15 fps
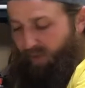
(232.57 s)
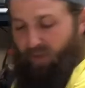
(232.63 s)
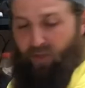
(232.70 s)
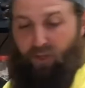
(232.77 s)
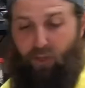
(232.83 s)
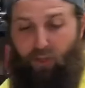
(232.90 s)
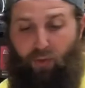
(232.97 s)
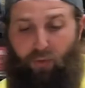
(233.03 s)

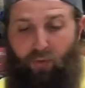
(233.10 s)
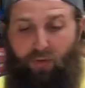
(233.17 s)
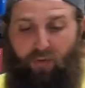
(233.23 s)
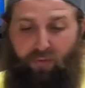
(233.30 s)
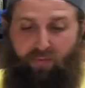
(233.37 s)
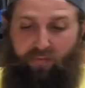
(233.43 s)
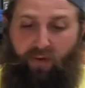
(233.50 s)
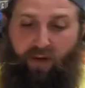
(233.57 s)
glue your
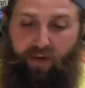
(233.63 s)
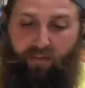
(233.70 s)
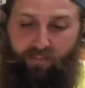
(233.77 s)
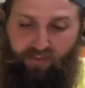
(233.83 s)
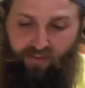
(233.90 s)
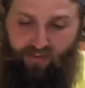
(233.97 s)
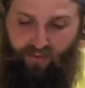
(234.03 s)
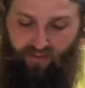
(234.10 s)

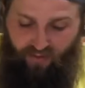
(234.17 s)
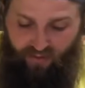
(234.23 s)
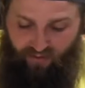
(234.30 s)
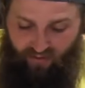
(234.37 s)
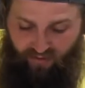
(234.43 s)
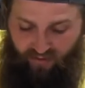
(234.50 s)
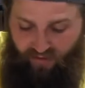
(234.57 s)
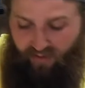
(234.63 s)
frames,
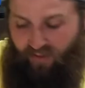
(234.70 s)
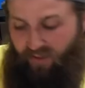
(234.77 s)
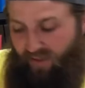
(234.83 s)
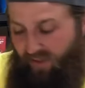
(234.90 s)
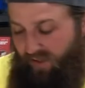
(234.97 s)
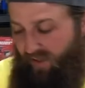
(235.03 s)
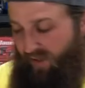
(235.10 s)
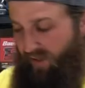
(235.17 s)

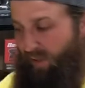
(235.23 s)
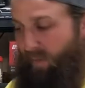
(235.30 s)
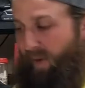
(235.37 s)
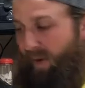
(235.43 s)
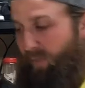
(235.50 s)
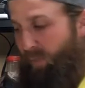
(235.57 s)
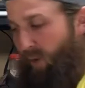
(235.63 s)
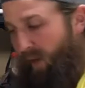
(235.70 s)
you may
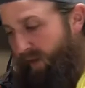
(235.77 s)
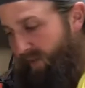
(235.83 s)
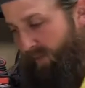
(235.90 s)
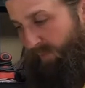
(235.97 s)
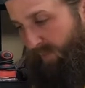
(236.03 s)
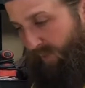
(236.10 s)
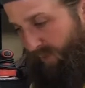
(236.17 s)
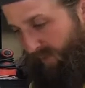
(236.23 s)
break them
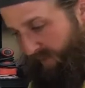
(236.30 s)
doing